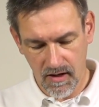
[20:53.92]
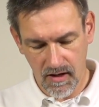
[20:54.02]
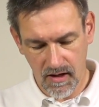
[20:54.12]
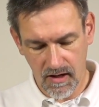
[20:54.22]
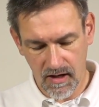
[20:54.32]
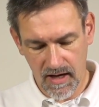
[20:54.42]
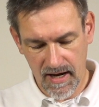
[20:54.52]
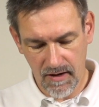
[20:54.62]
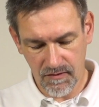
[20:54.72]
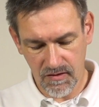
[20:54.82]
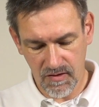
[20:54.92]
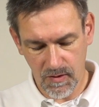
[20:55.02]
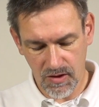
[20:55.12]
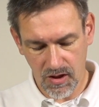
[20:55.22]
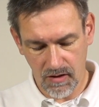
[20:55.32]

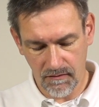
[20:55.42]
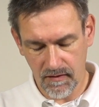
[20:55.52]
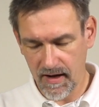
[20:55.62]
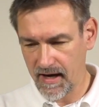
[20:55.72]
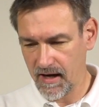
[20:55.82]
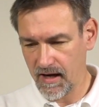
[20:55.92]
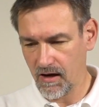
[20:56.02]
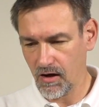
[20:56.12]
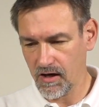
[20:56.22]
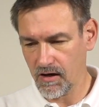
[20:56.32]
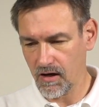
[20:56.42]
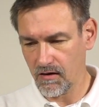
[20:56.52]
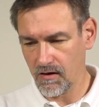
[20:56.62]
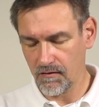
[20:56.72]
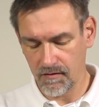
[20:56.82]
On and
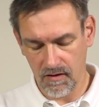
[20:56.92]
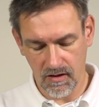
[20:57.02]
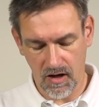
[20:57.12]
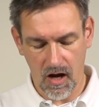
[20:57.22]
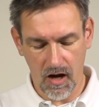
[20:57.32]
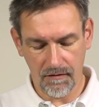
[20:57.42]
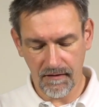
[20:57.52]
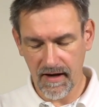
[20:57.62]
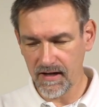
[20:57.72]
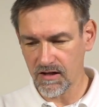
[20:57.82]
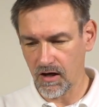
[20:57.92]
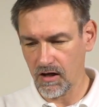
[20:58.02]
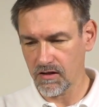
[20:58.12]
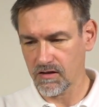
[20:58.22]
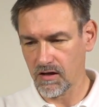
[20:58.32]
off and
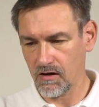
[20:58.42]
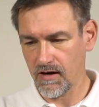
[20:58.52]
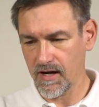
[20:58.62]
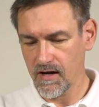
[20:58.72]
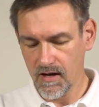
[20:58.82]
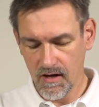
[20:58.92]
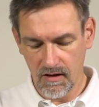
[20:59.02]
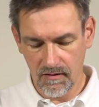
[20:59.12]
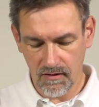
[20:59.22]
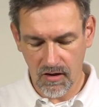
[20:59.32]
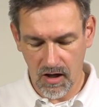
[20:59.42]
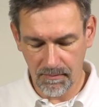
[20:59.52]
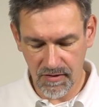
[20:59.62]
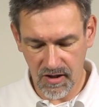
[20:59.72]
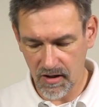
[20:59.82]
on. Sorry, the
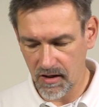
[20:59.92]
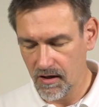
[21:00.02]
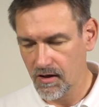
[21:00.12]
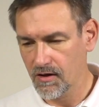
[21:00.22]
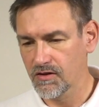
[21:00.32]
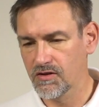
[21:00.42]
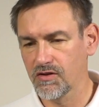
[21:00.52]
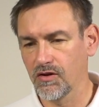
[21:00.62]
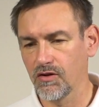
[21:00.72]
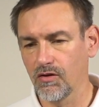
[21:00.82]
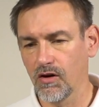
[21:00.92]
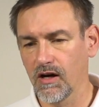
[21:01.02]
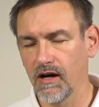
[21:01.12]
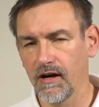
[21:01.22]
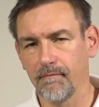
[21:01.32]
copter
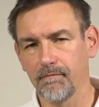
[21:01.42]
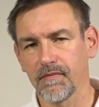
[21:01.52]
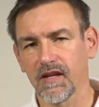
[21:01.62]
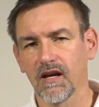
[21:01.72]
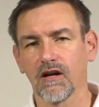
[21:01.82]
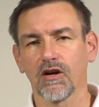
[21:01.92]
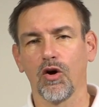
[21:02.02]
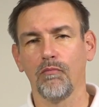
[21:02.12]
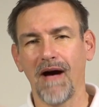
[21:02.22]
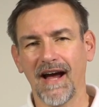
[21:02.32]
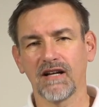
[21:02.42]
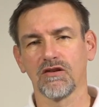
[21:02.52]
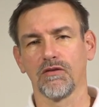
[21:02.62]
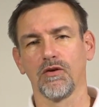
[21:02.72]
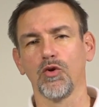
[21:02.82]
to go back
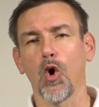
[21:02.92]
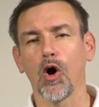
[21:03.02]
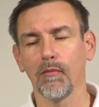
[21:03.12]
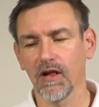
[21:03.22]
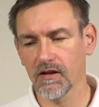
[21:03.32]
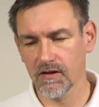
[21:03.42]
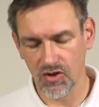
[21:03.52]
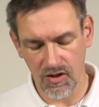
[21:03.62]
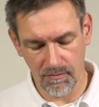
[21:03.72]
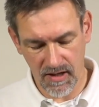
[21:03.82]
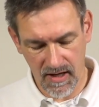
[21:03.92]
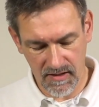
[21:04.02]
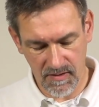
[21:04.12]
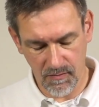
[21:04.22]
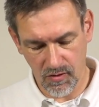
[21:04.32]
to the normal
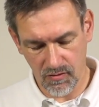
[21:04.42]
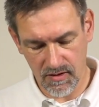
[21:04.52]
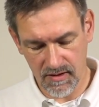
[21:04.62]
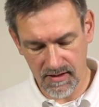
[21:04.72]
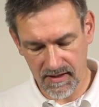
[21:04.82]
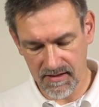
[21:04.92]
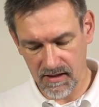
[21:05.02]
GPS mode. It takes